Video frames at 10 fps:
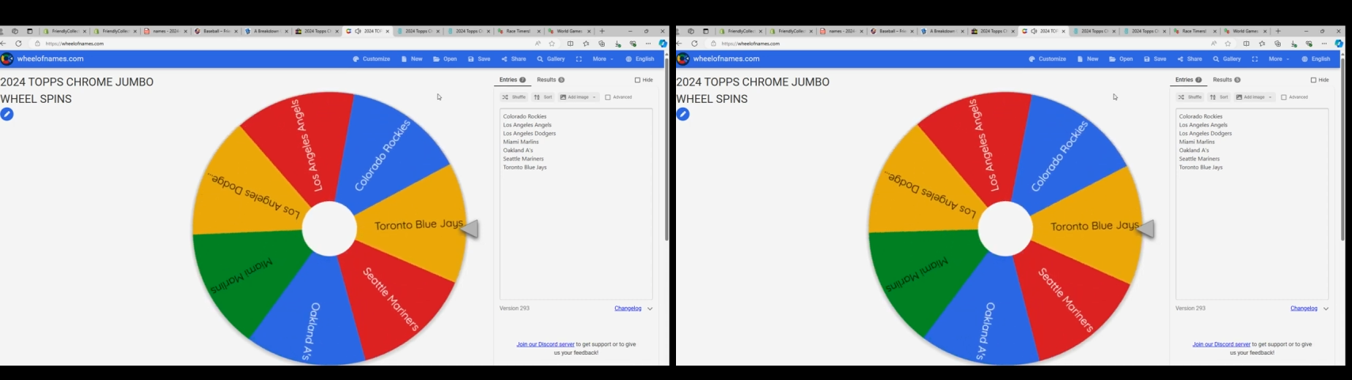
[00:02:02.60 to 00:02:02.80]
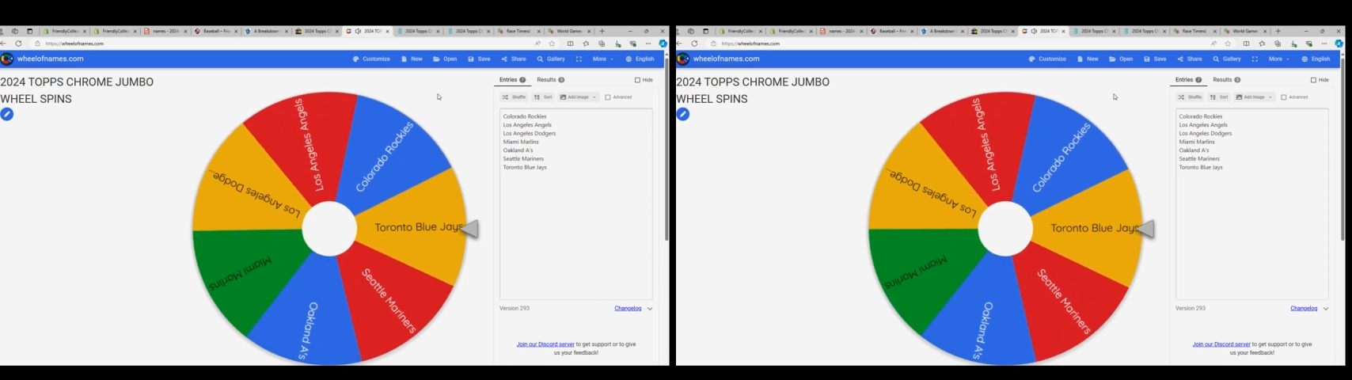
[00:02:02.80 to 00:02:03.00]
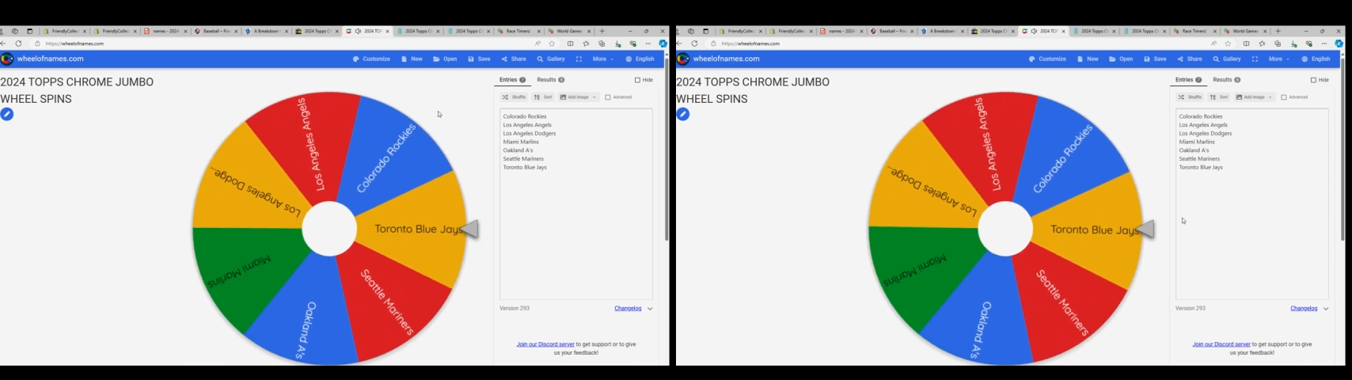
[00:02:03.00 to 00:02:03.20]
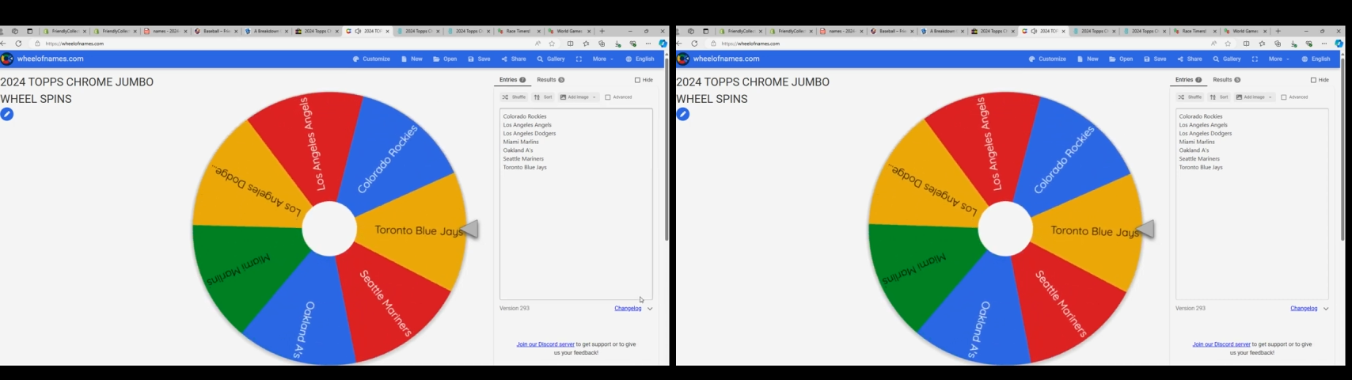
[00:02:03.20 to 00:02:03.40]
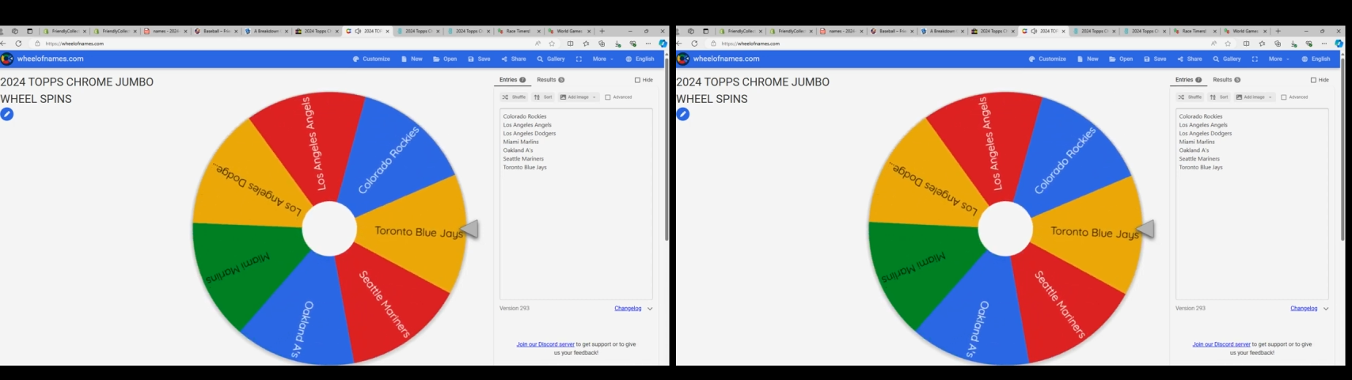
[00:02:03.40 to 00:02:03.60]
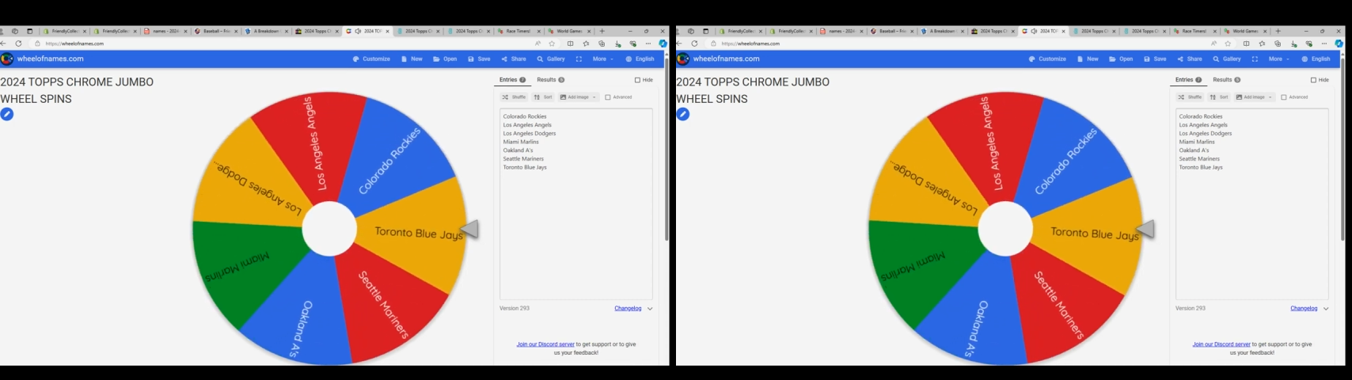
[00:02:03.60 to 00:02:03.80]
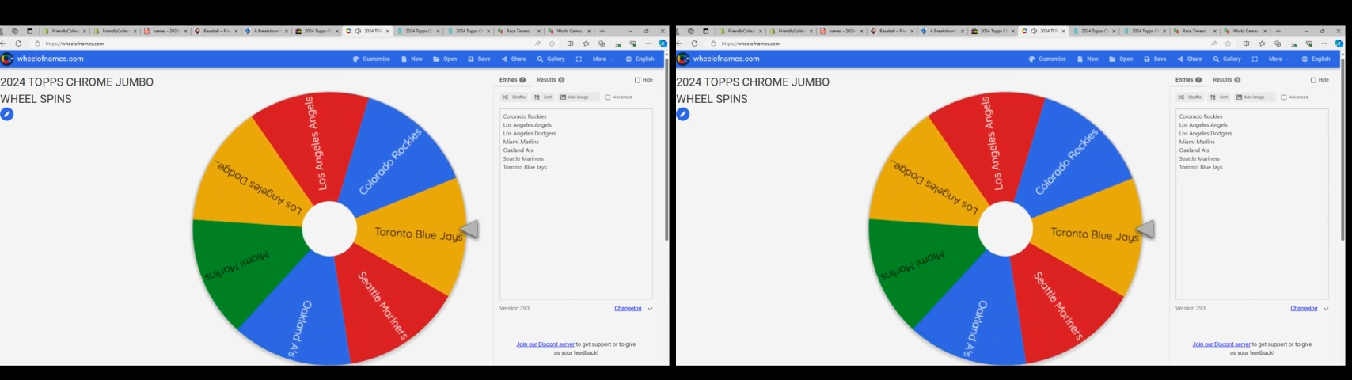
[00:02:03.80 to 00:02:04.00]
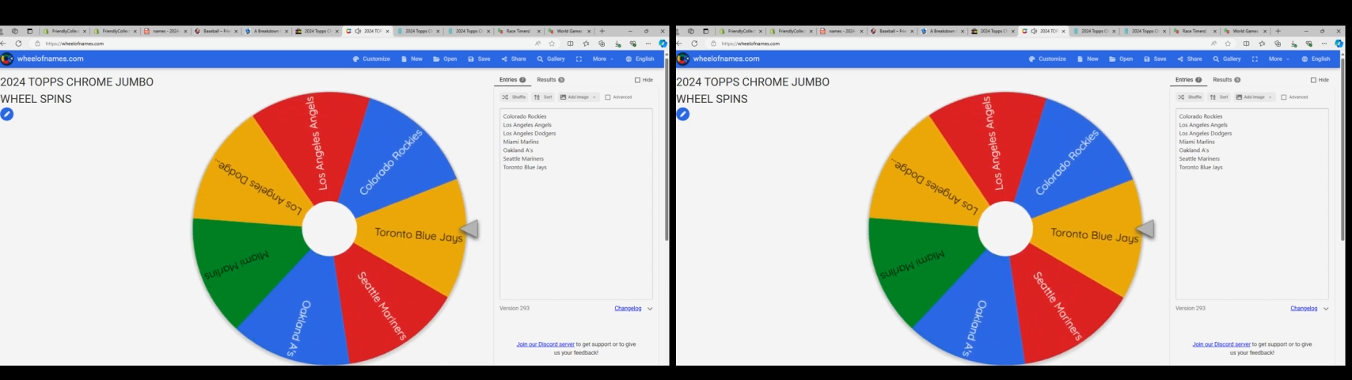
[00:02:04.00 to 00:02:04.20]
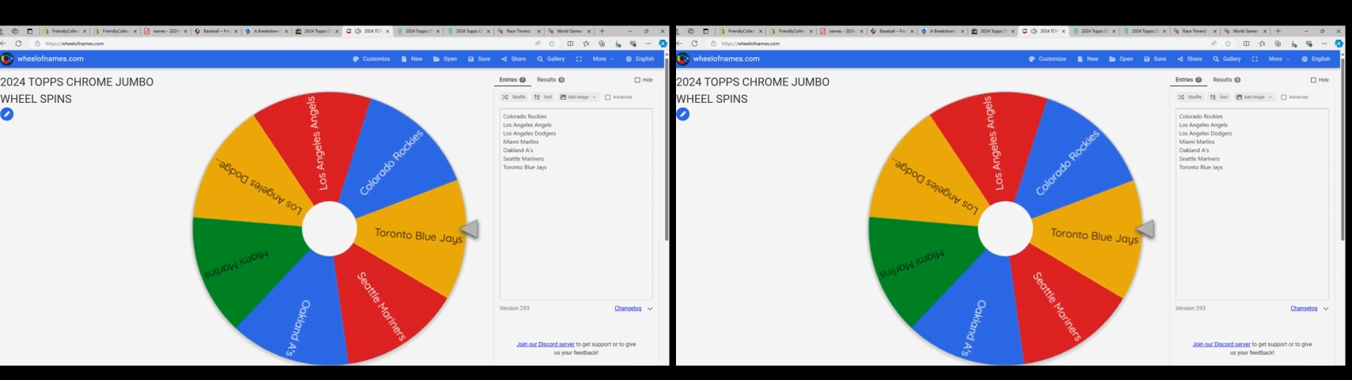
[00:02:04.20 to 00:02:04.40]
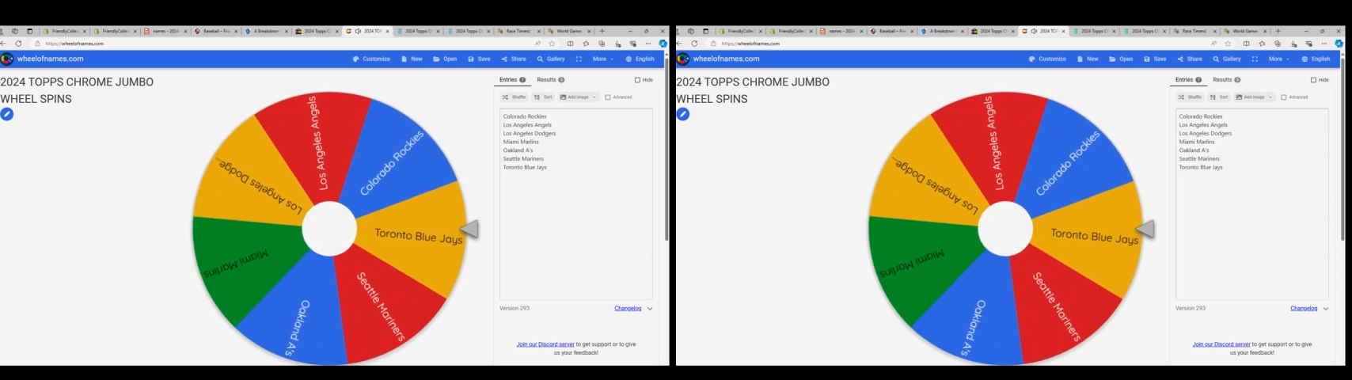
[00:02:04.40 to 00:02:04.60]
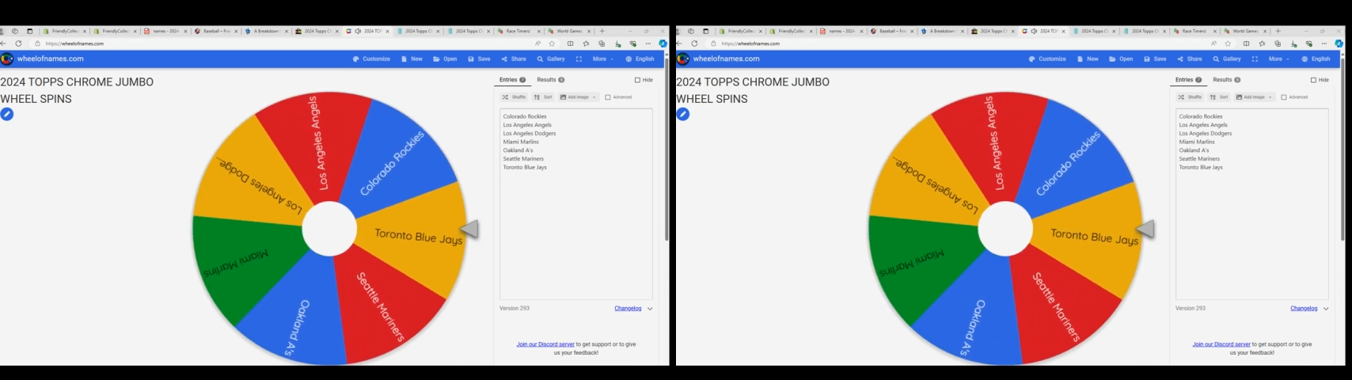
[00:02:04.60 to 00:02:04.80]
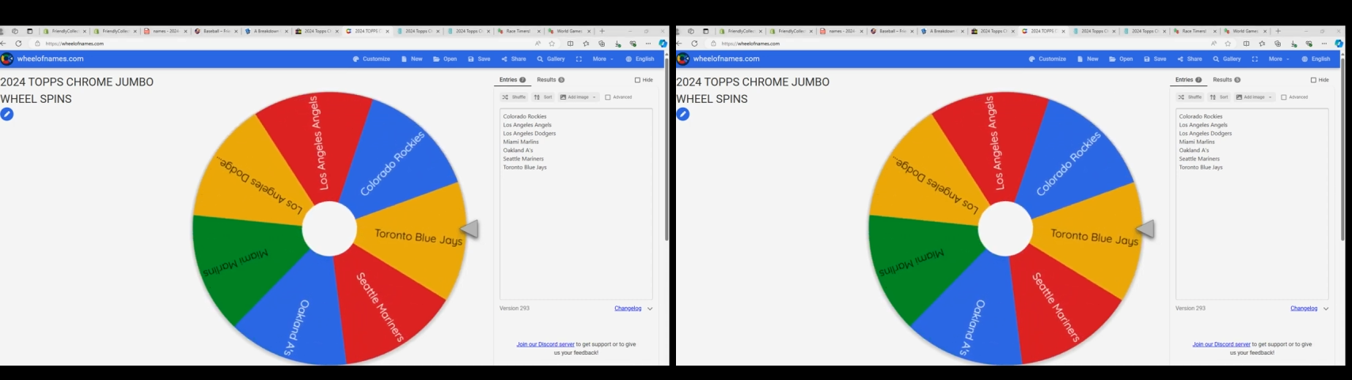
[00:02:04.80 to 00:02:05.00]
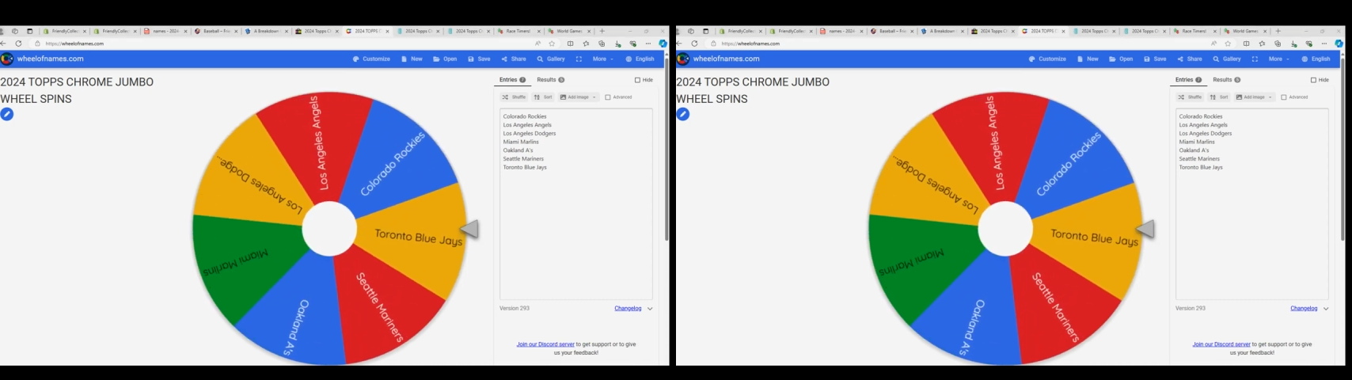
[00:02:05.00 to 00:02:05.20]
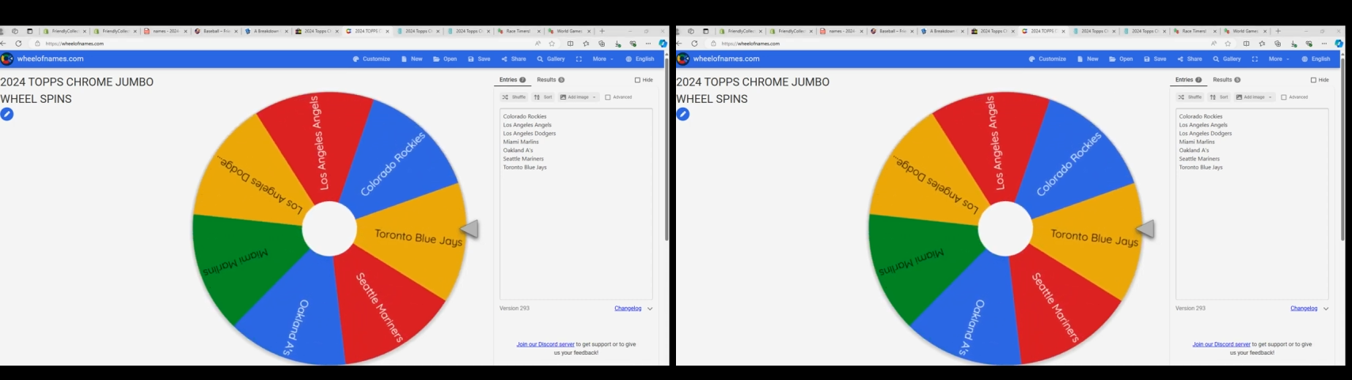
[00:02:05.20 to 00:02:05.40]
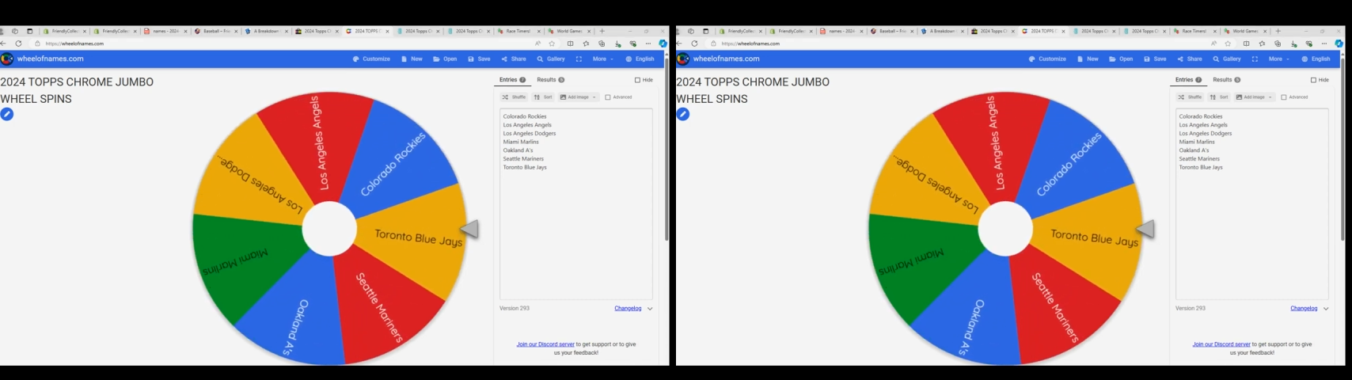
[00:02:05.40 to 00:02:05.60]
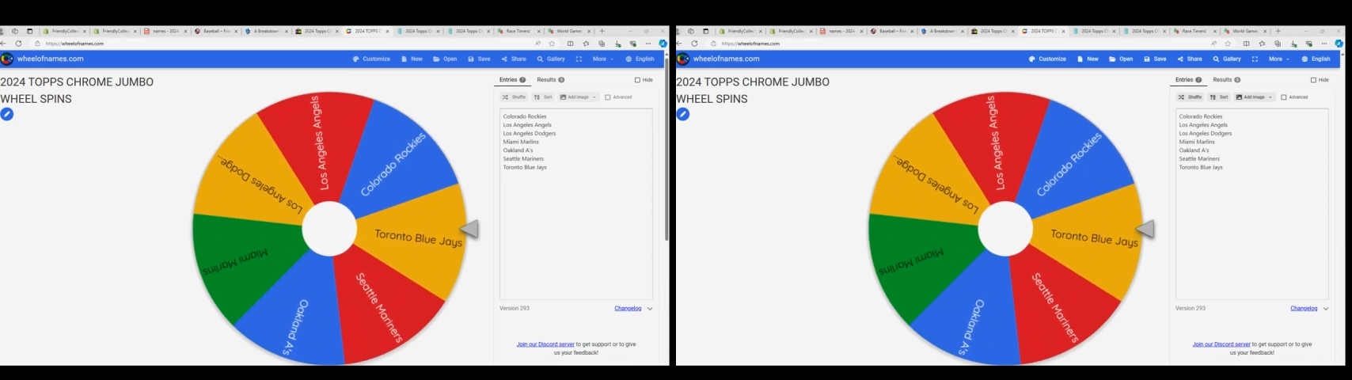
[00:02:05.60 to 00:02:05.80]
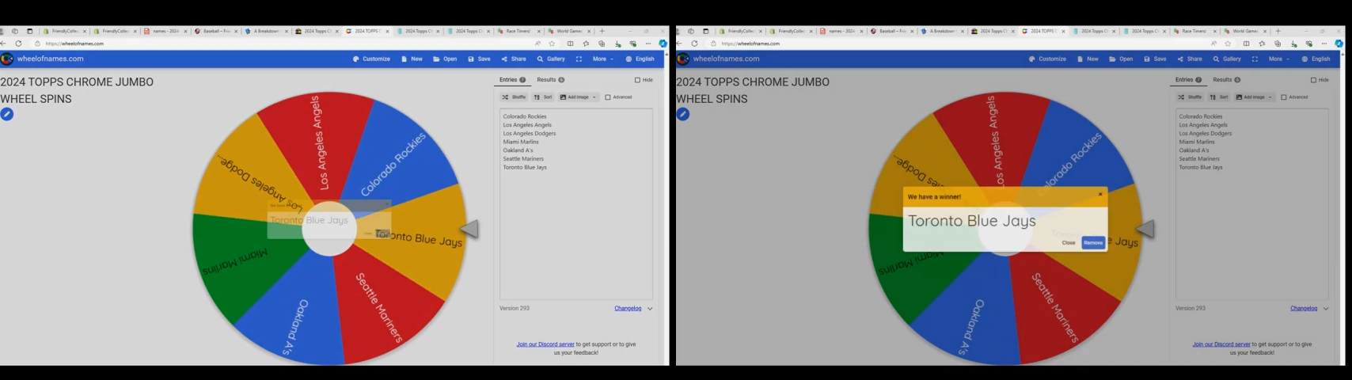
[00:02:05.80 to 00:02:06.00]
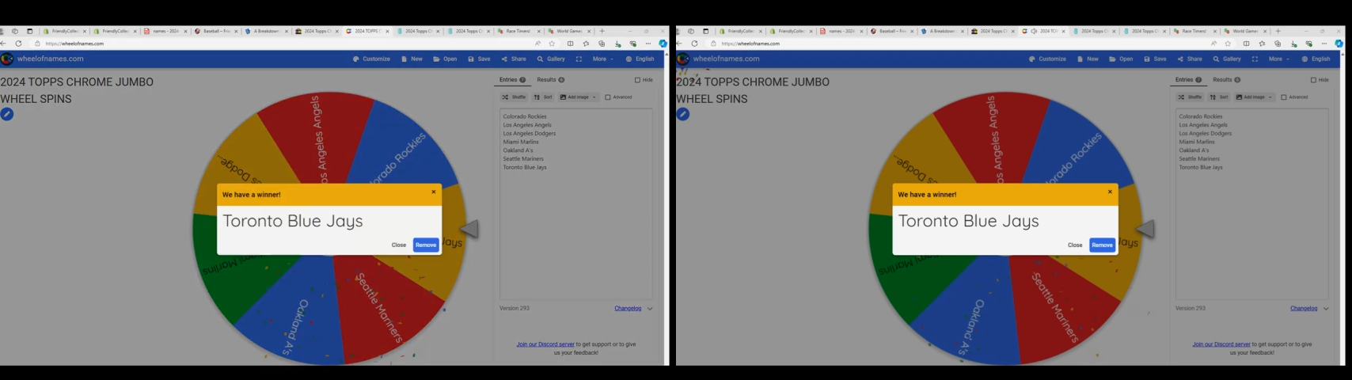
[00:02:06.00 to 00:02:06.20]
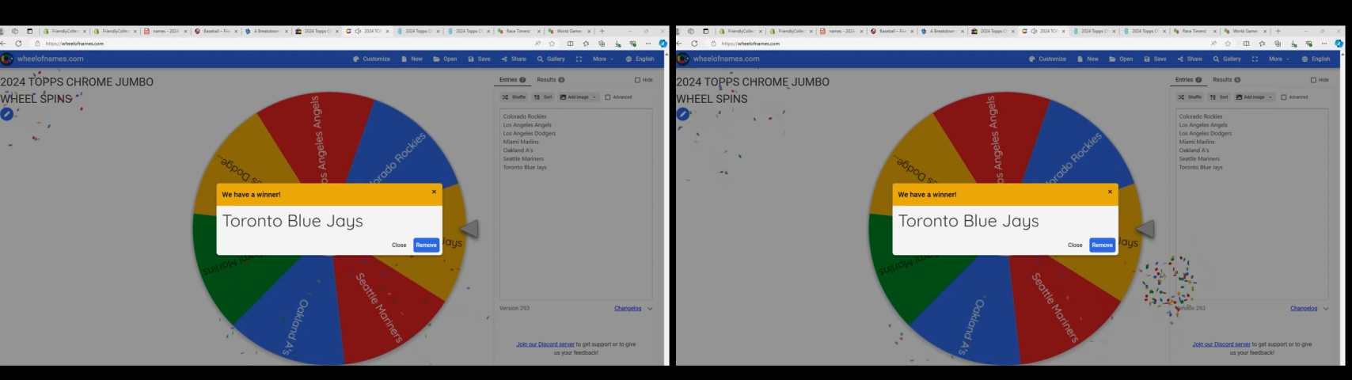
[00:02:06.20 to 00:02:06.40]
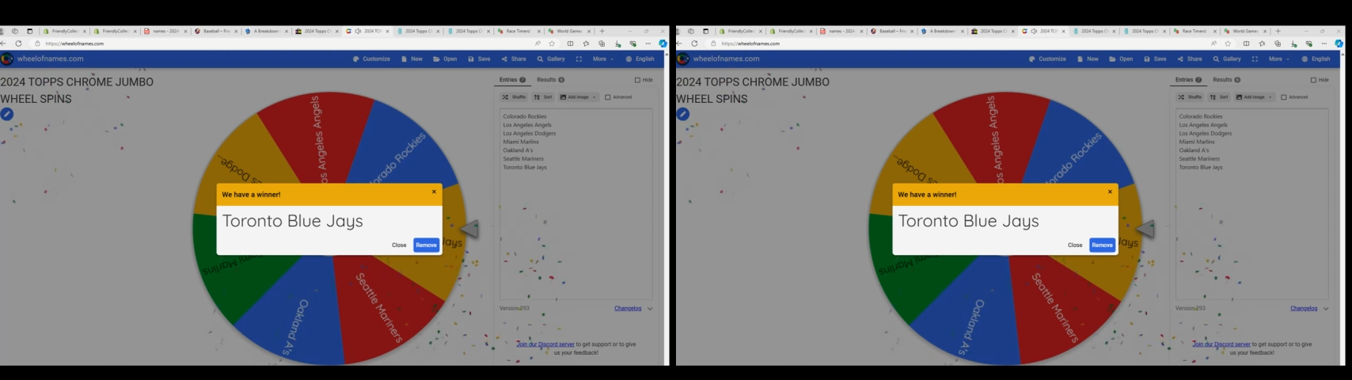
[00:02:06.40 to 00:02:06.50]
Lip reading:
[unreadable: no face in view]